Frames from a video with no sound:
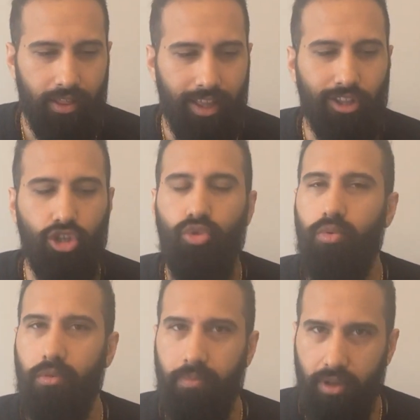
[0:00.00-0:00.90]
then you
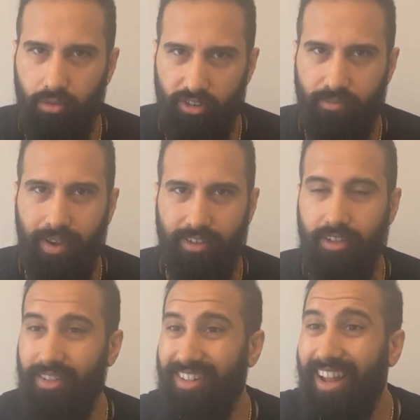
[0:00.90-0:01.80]
will be
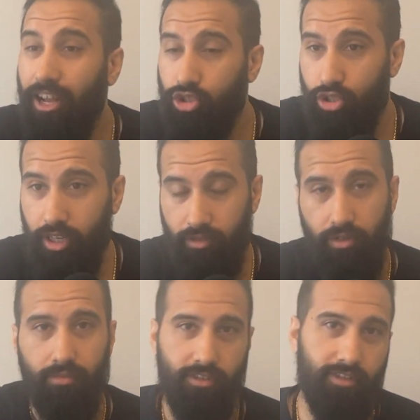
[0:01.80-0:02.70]
respected naturally
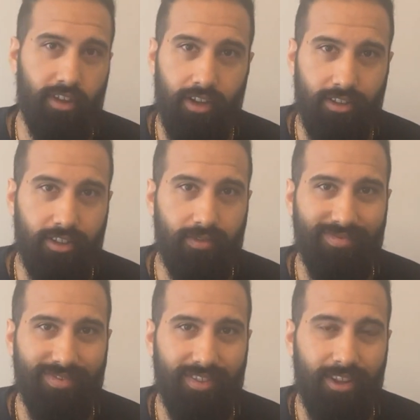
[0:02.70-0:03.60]
from society.
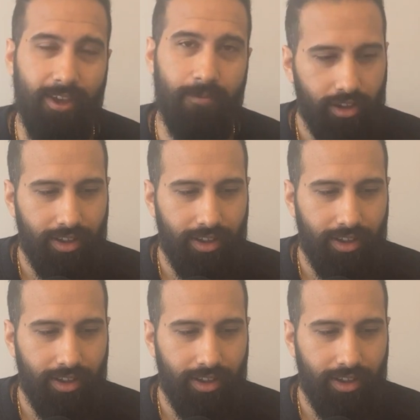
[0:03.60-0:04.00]
Yeah.